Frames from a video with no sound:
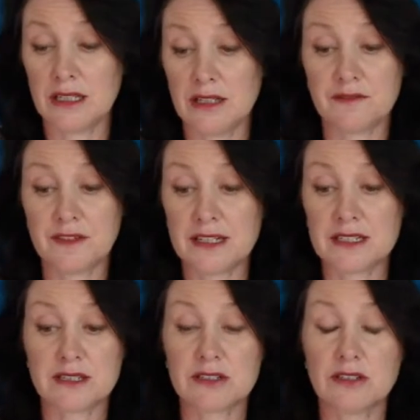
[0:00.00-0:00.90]
if
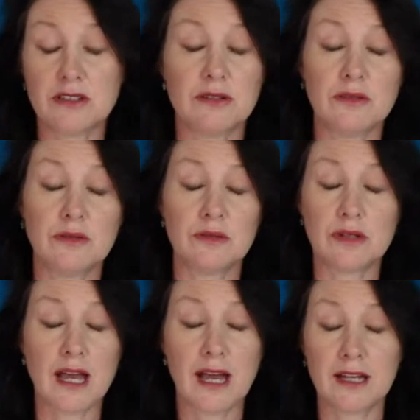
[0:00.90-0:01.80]
that's too
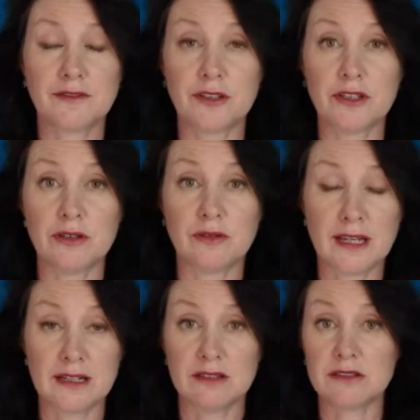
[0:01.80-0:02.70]
hard for you,
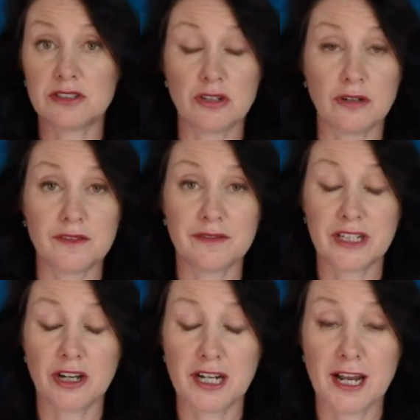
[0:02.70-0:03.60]
then turn off the
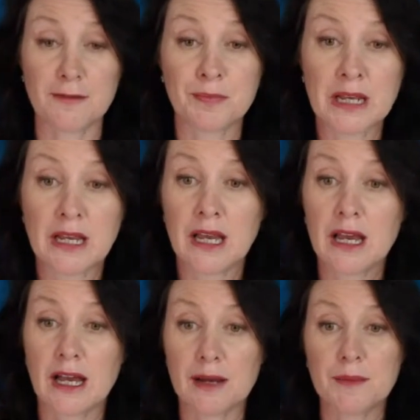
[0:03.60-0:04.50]
video now.
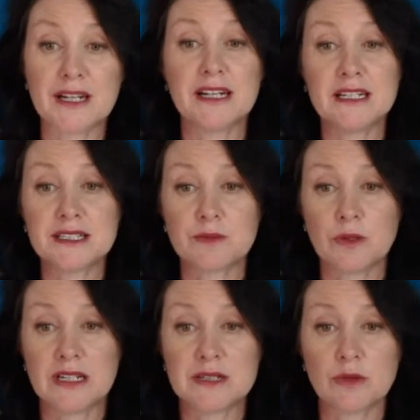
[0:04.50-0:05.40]
But here's
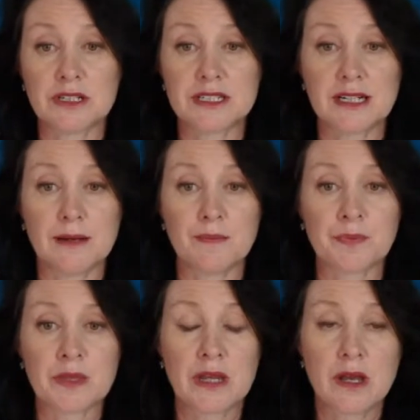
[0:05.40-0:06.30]
what
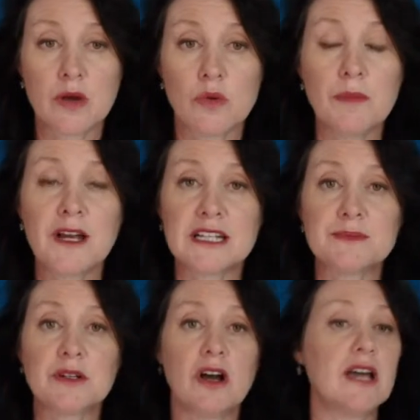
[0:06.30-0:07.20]
my
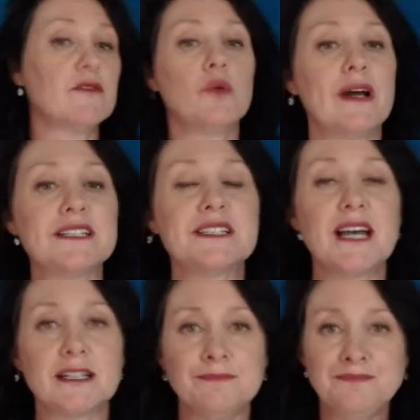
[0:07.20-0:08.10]
husband and I have always
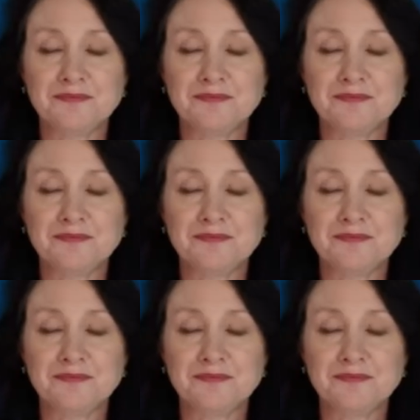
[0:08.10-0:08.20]
done